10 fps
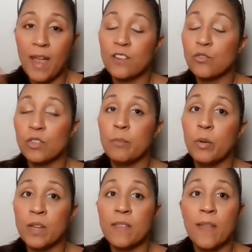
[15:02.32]
actually
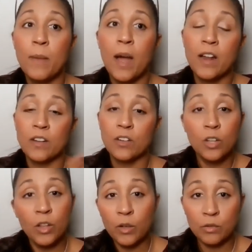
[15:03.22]
putting them on
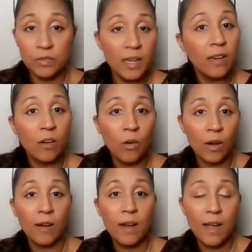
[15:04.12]
clothes
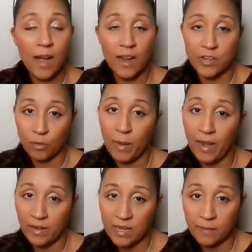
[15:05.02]
or on your
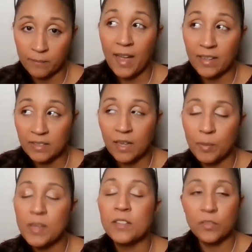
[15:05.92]
body as a
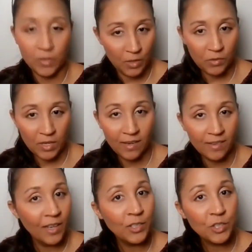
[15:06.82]
piece of
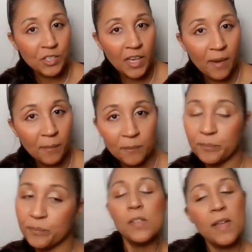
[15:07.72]
clothing, I should say.
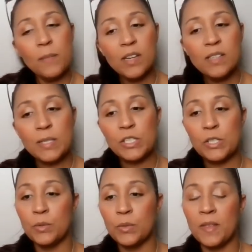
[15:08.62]
So that brings me
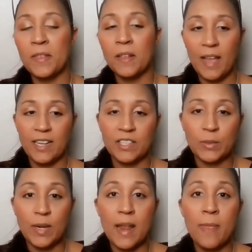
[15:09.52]
to the last
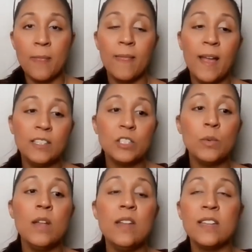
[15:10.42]
one. And the last
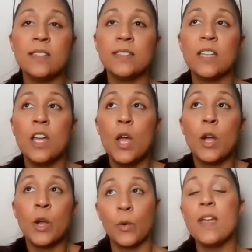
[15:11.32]
one is
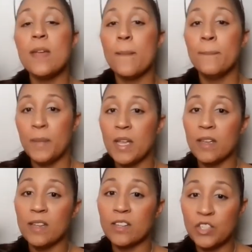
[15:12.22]
great
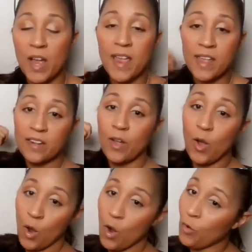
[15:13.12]
big giant
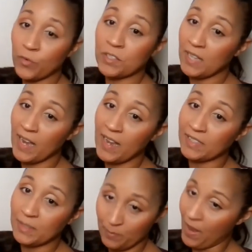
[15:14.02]

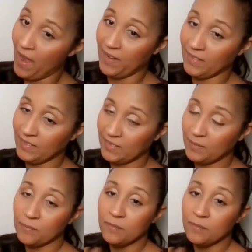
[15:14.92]
oversized bags.